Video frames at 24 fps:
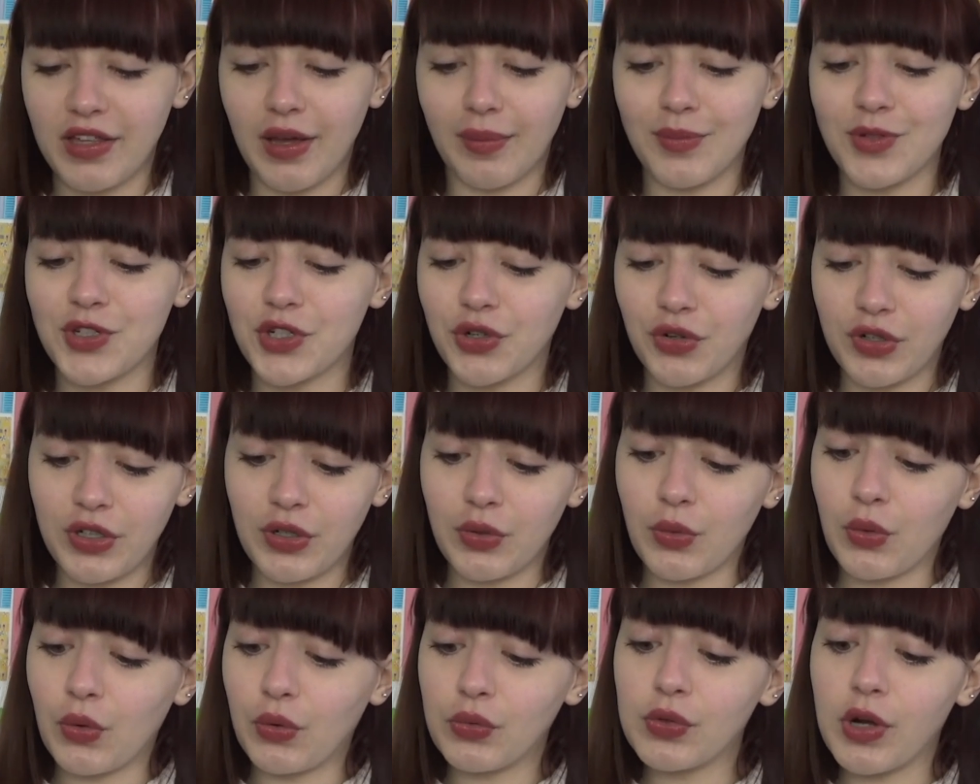I'm sure you
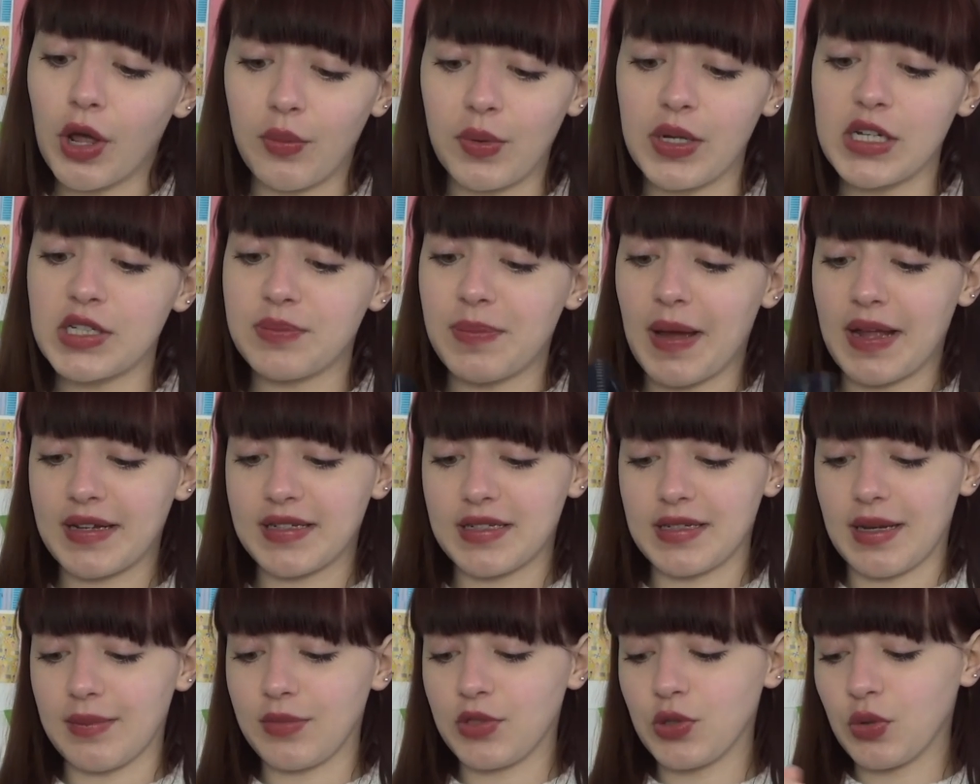all know which
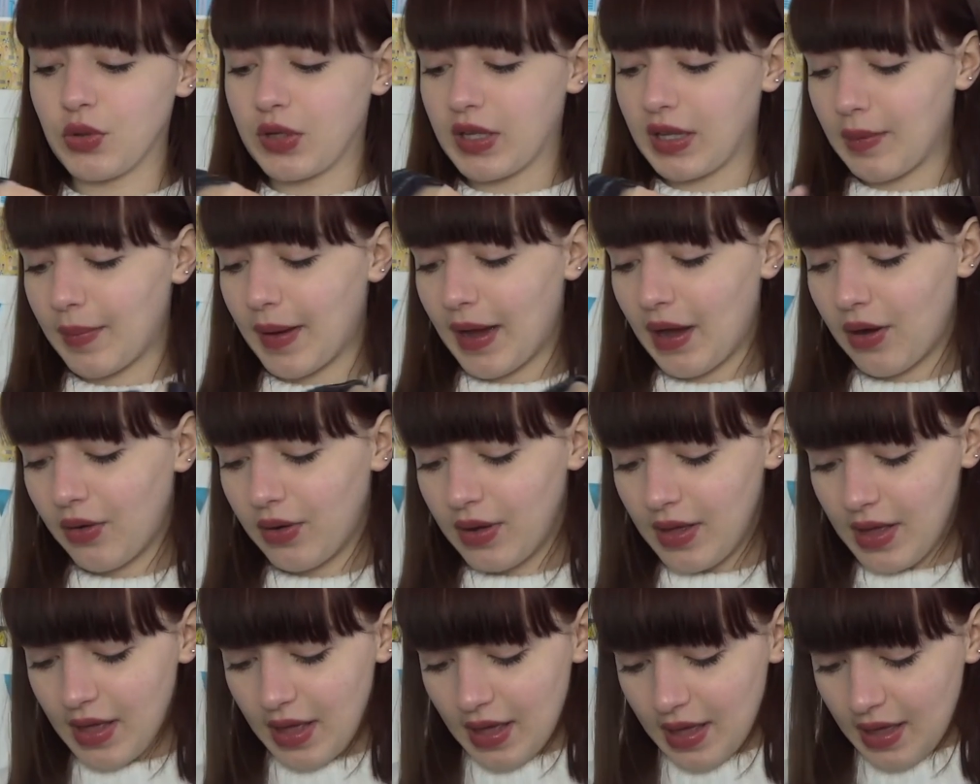pattern I'm talking about.
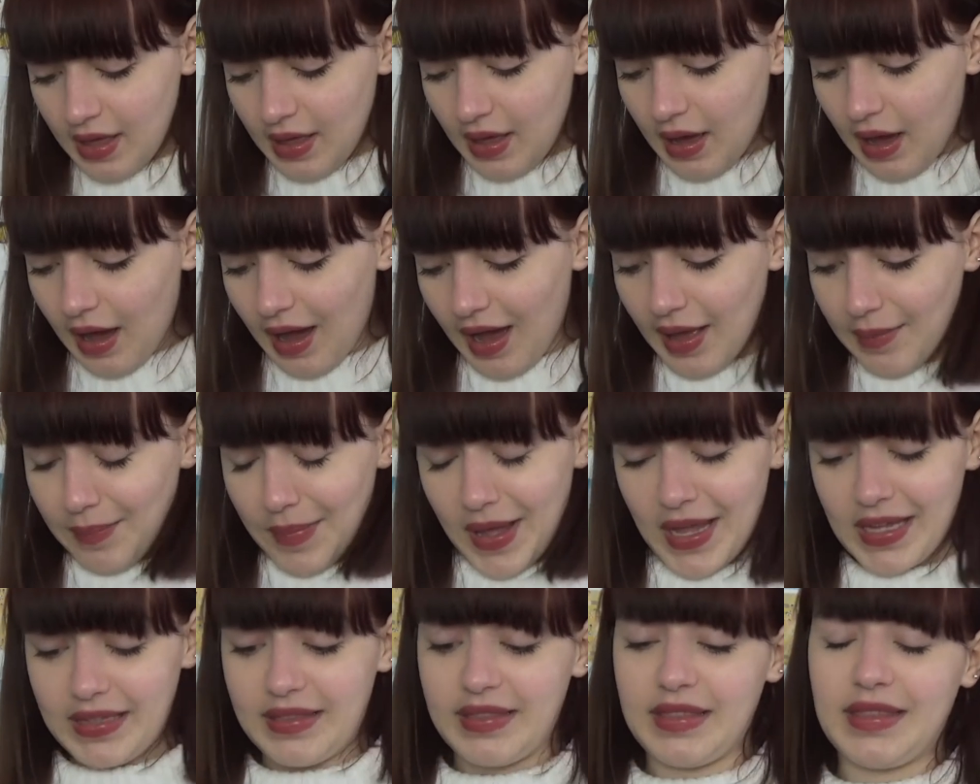I
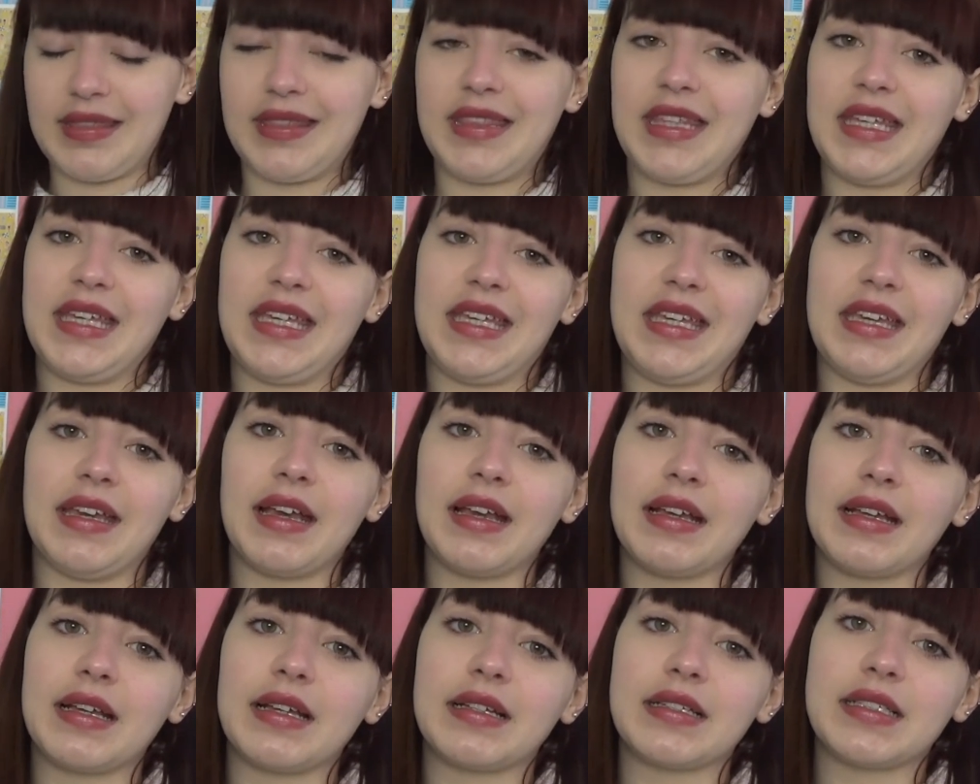made the
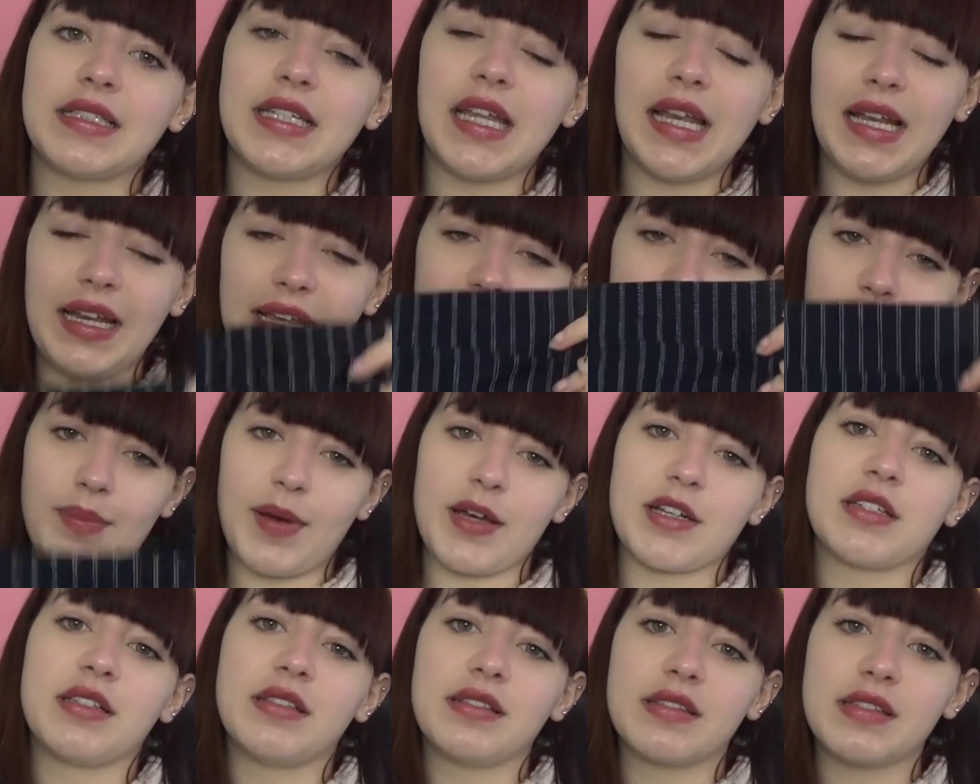Tilly and the
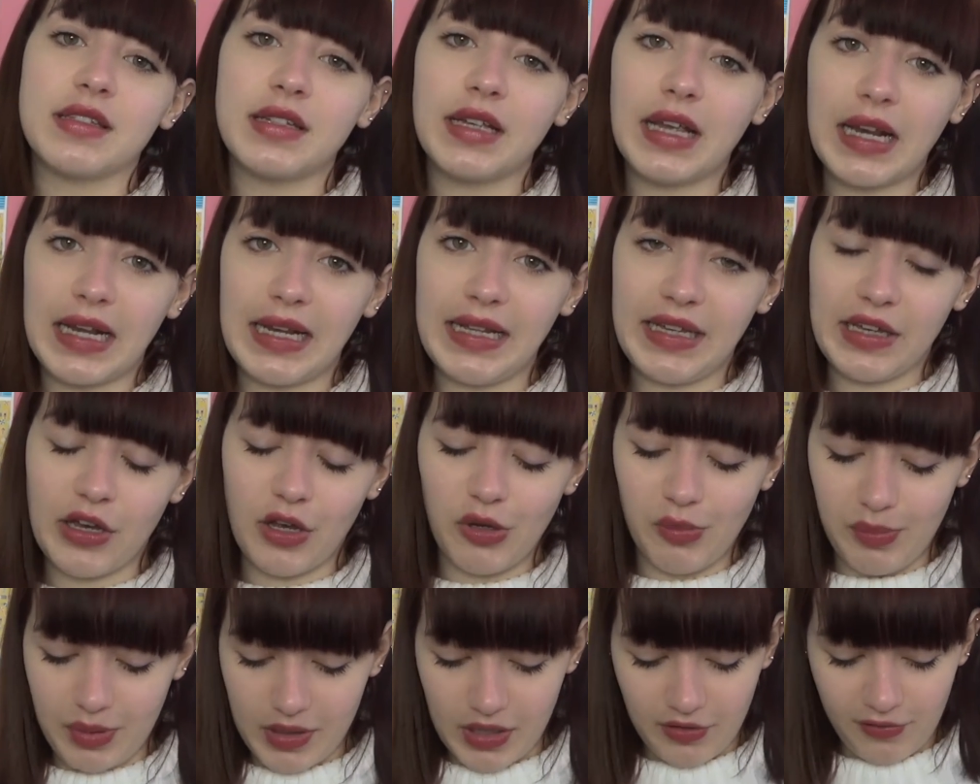Buttons
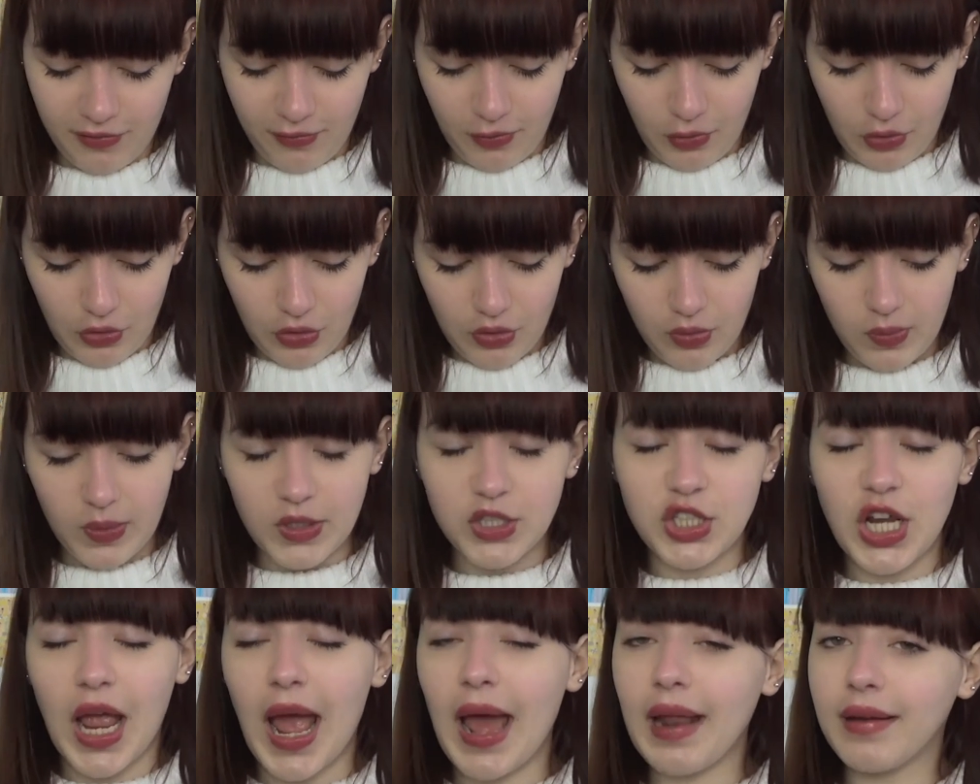Cleo pinafore,
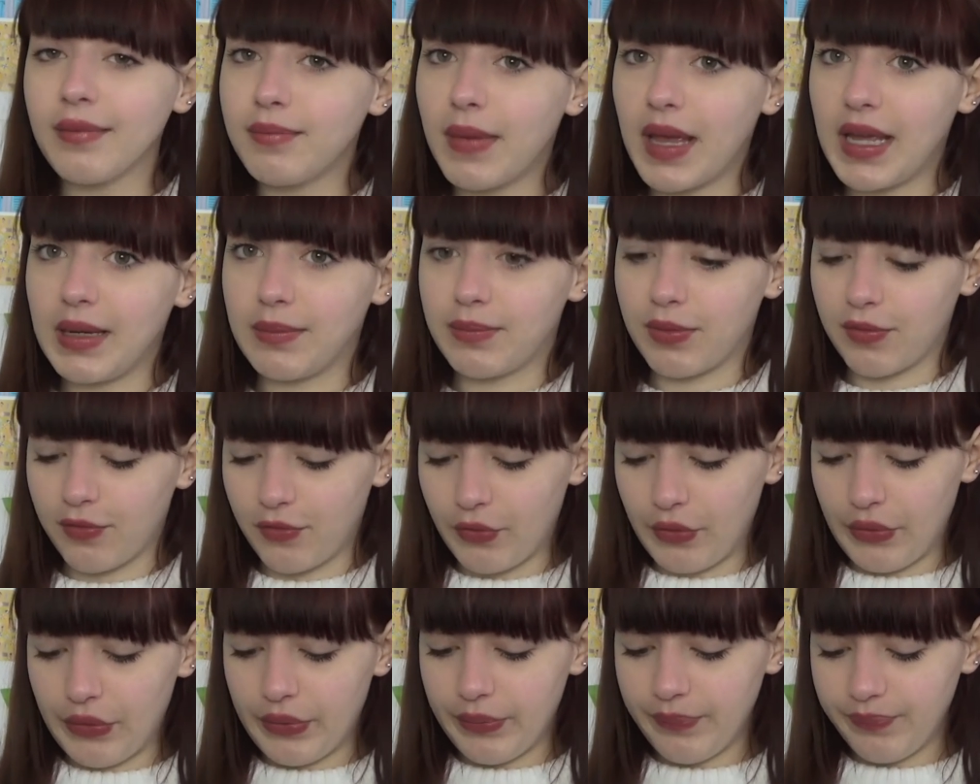which I hadn't made
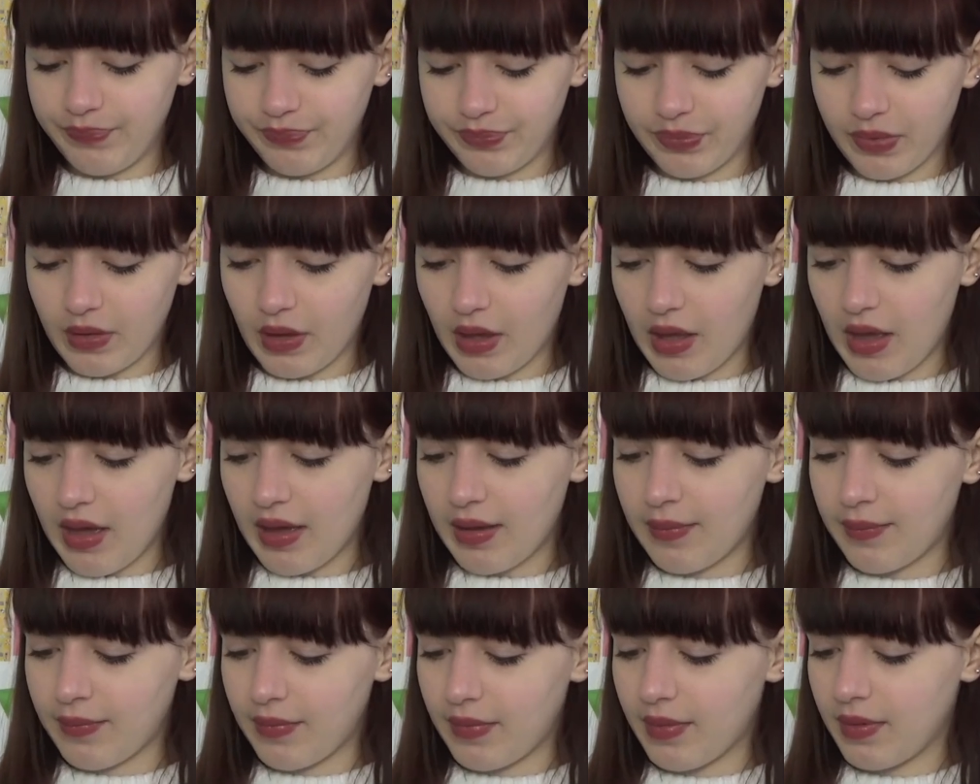before.
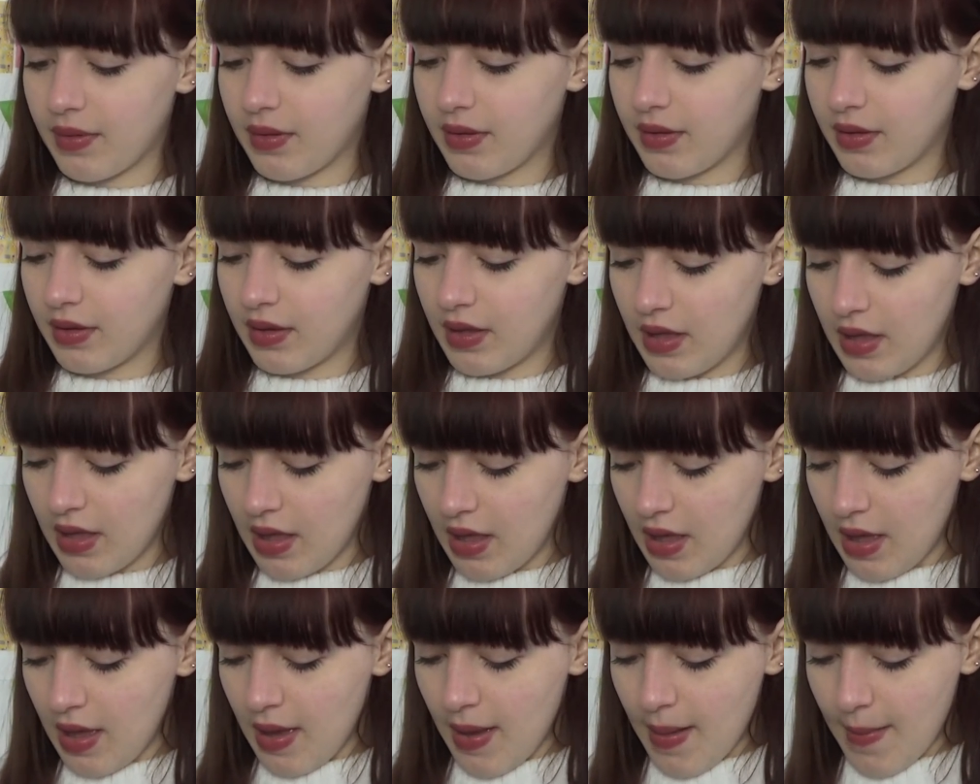Um,
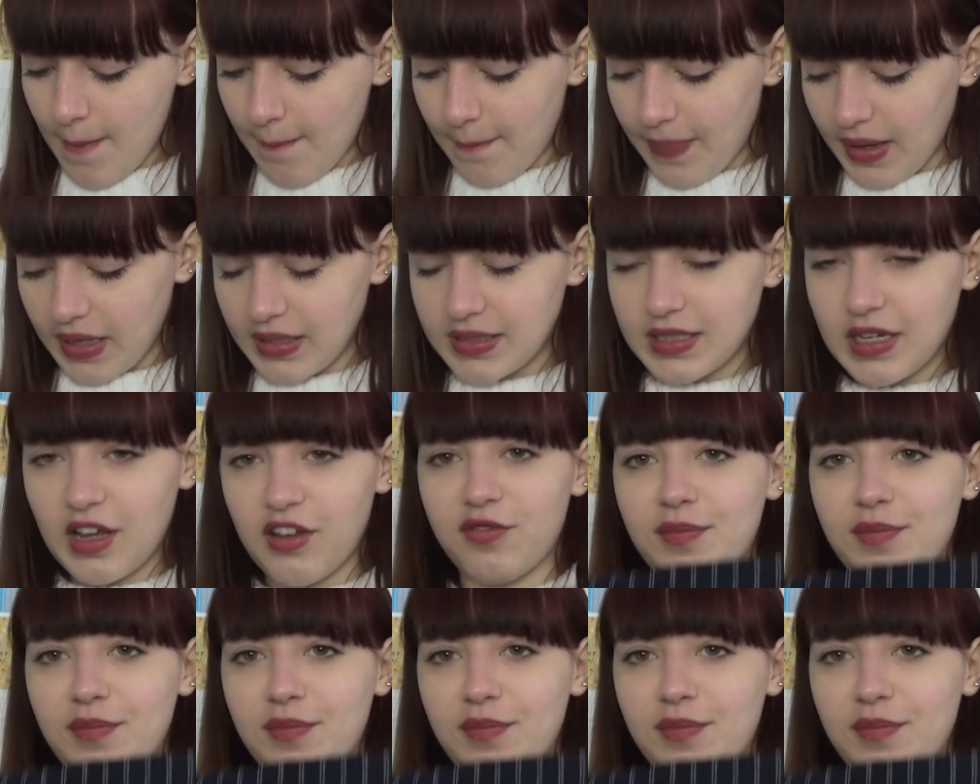but I've